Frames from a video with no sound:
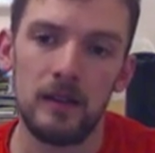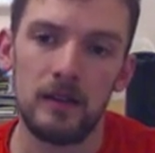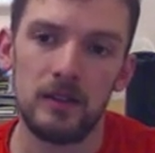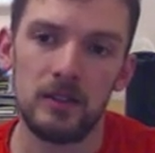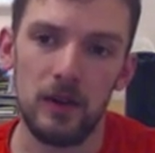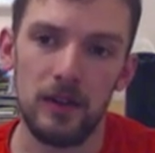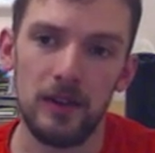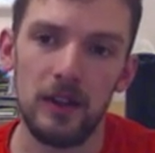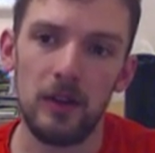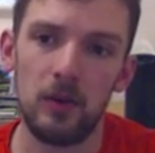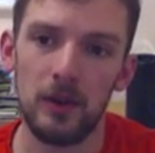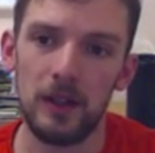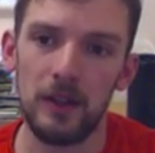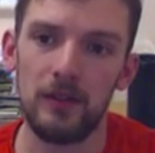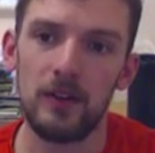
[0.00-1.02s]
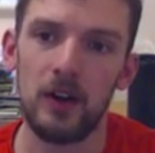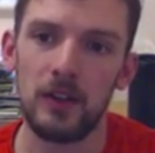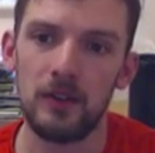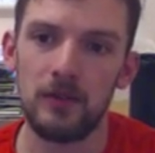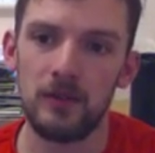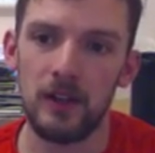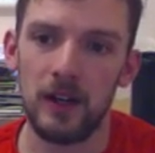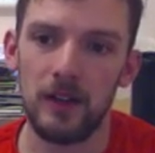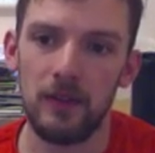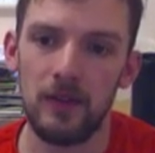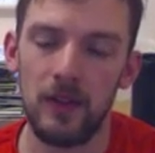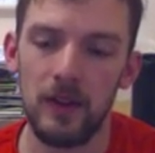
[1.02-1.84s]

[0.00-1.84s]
So I think what they've kind of done is